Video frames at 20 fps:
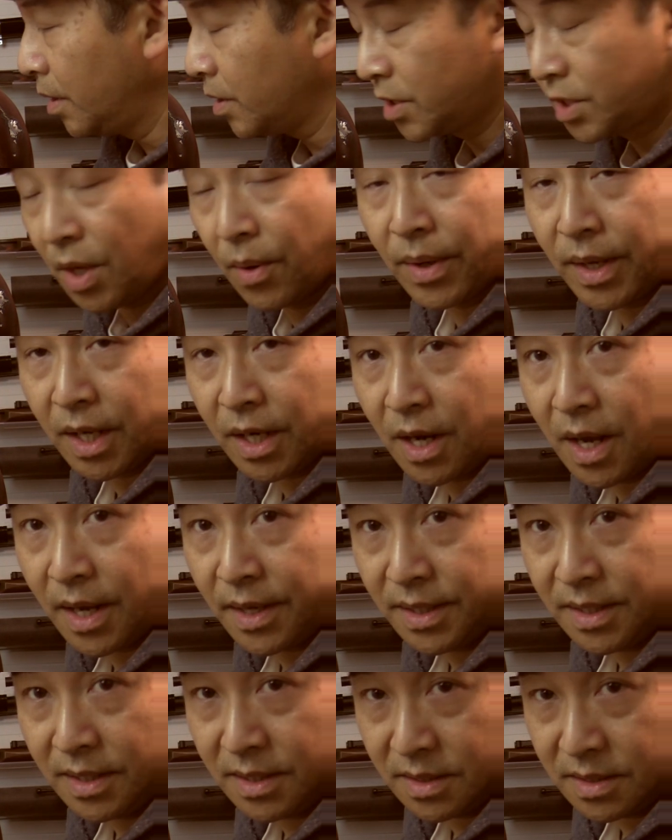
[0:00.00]
sewing it
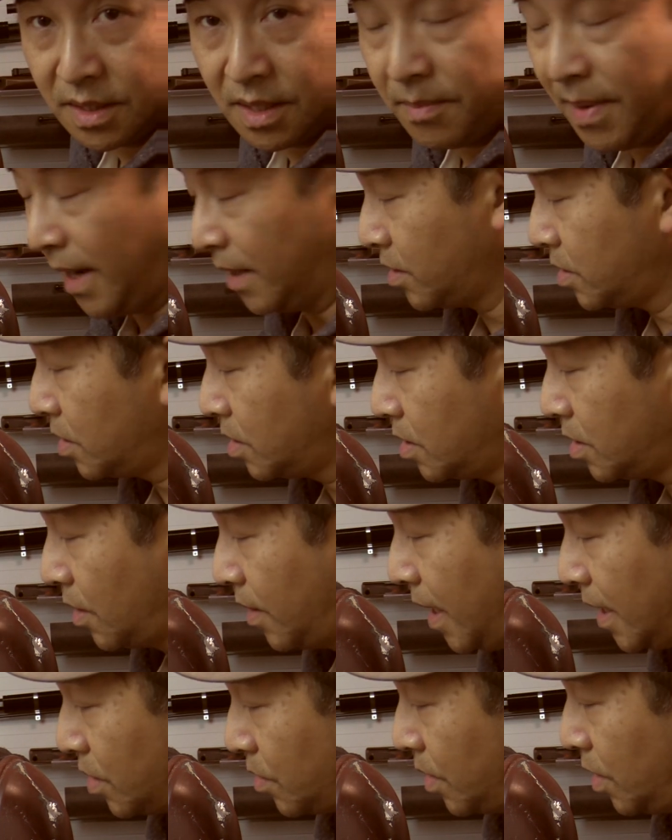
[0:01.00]
on is the best. So
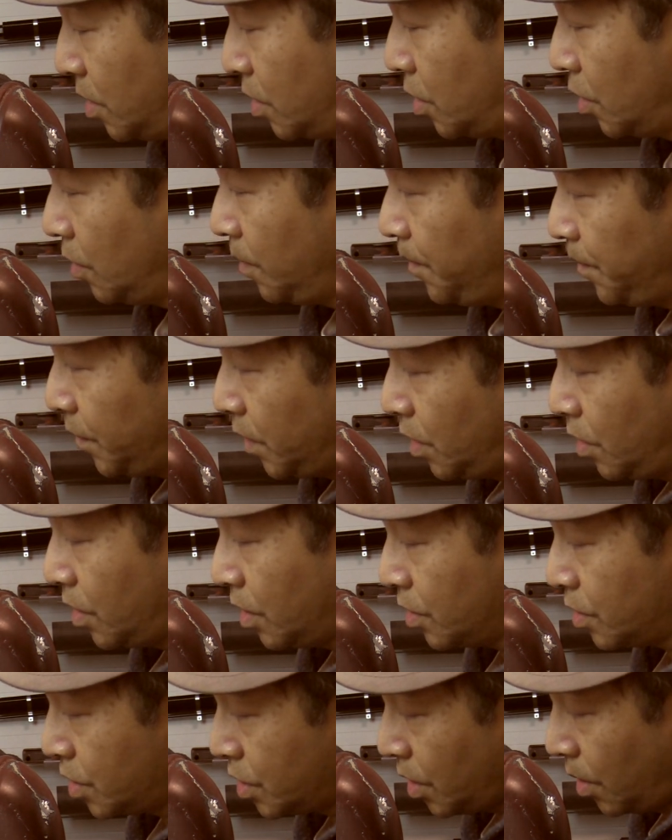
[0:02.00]
that's what you do. You
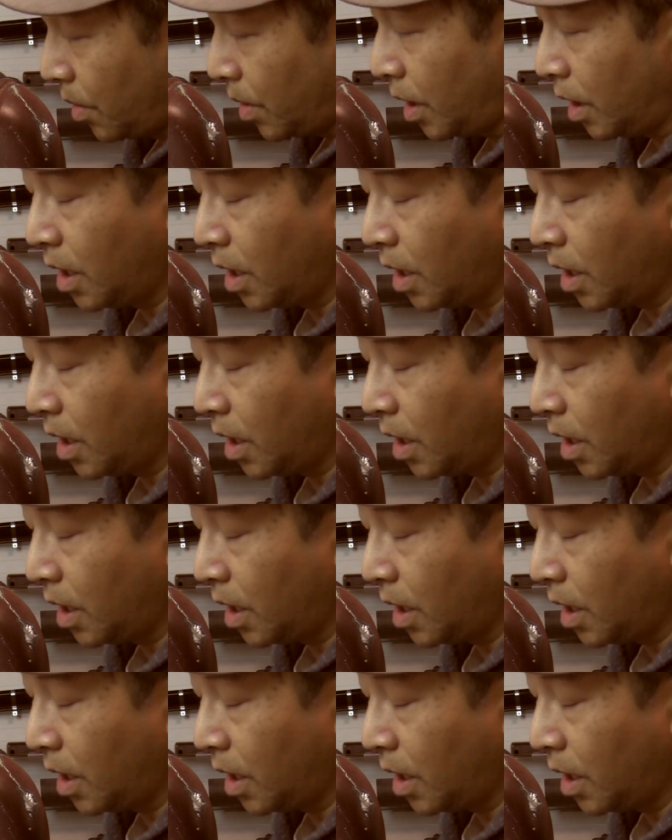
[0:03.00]
can sew it